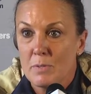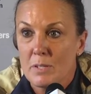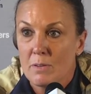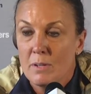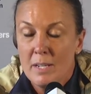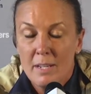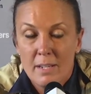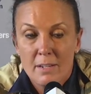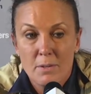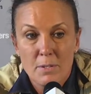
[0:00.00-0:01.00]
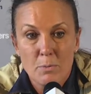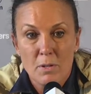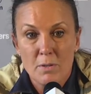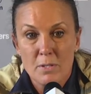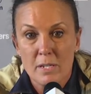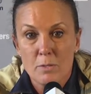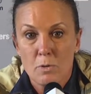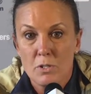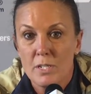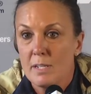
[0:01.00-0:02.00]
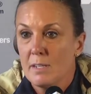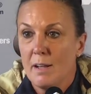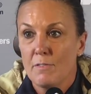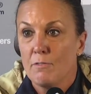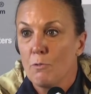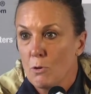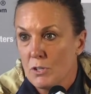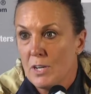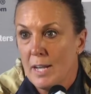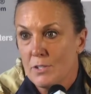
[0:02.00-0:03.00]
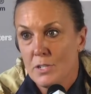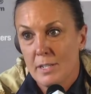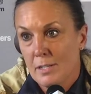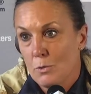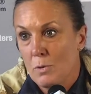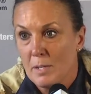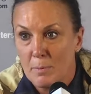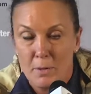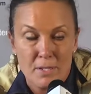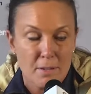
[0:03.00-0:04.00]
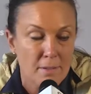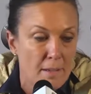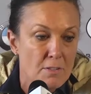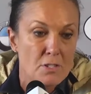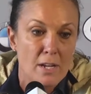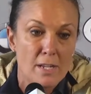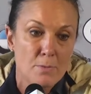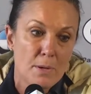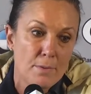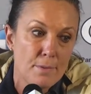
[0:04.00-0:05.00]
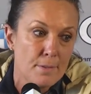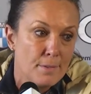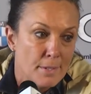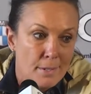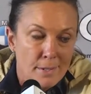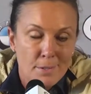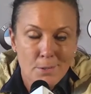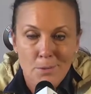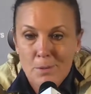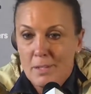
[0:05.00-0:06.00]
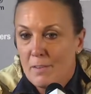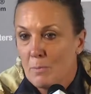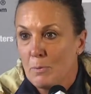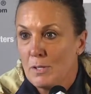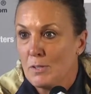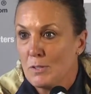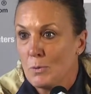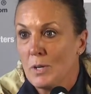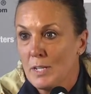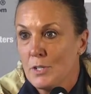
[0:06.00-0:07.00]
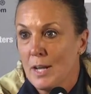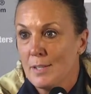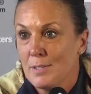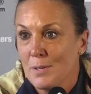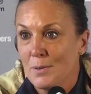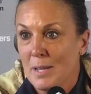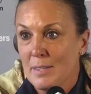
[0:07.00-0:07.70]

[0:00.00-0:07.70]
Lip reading: So, you know, it's one of those things where she doesn't have to force shots. She can get 20 points on 11 shots rather than, you know, 11 points on 20 shots. So I